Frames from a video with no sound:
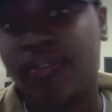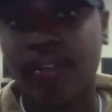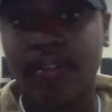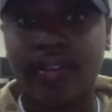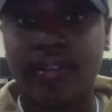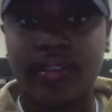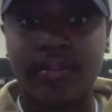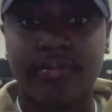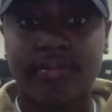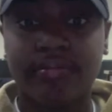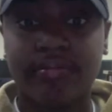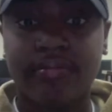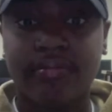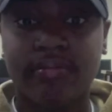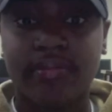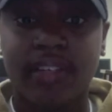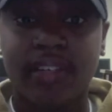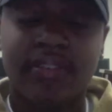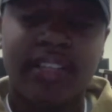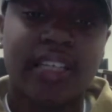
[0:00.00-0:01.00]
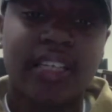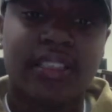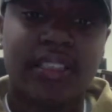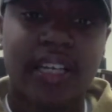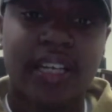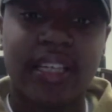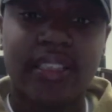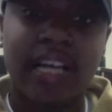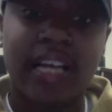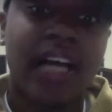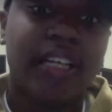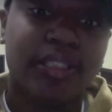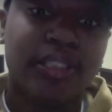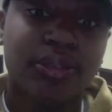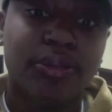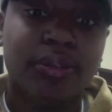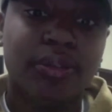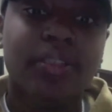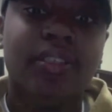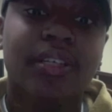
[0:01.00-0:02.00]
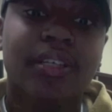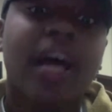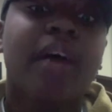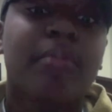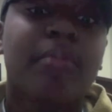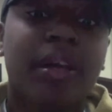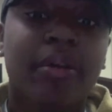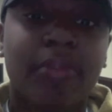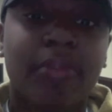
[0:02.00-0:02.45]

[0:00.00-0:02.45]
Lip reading: of it. If that's the case, I do it and I make